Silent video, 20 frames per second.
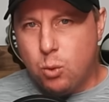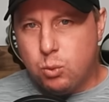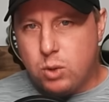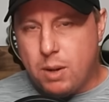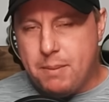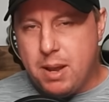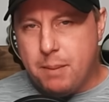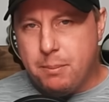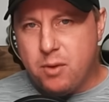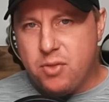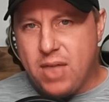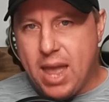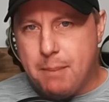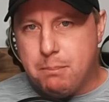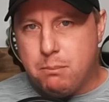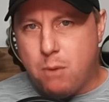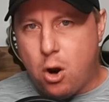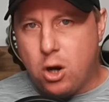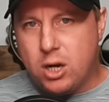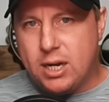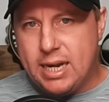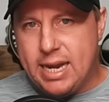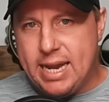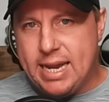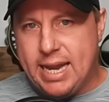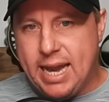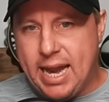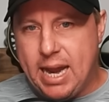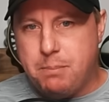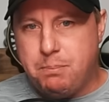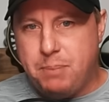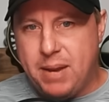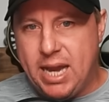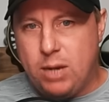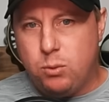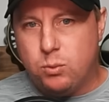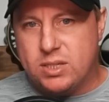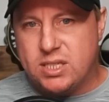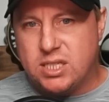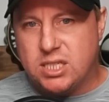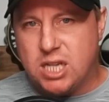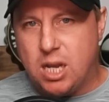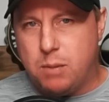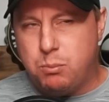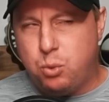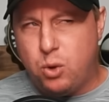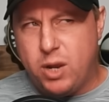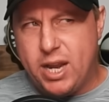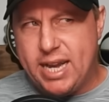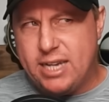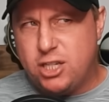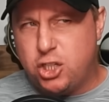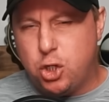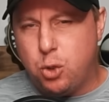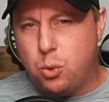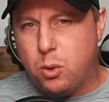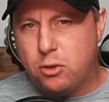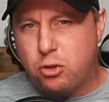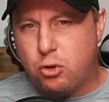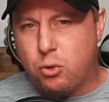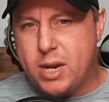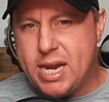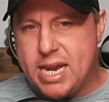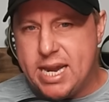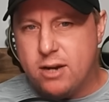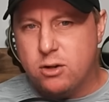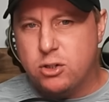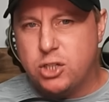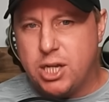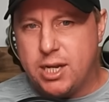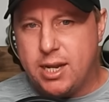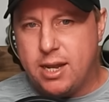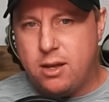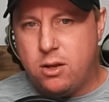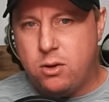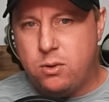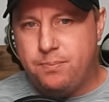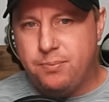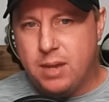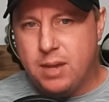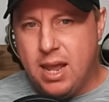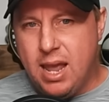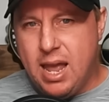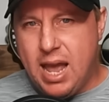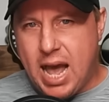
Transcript: Remember that marketing campaign with Subway 2 or 3 years ago?